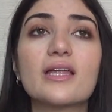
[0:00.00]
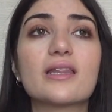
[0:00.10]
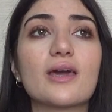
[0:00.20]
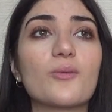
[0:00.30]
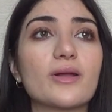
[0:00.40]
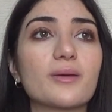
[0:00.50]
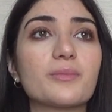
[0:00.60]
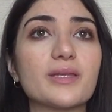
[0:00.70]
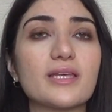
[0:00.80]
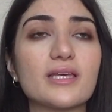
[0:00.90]
They want
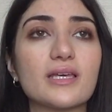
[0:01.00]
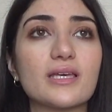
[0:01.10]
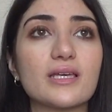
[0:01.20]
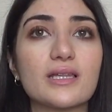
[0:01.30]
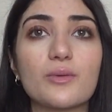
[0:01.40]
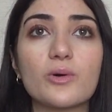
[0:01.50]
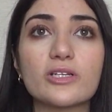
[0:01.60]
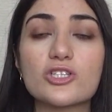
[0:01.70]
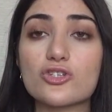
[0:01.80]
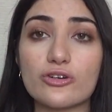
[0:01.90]

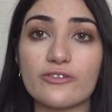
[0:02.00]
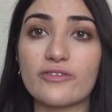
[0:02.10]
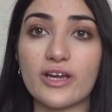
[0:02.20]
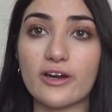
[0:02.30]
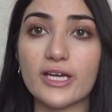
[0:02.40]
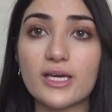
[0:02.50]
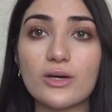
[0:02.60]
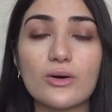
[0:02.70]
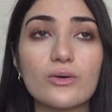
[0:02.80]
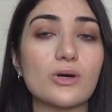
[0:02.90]
to serve their ego.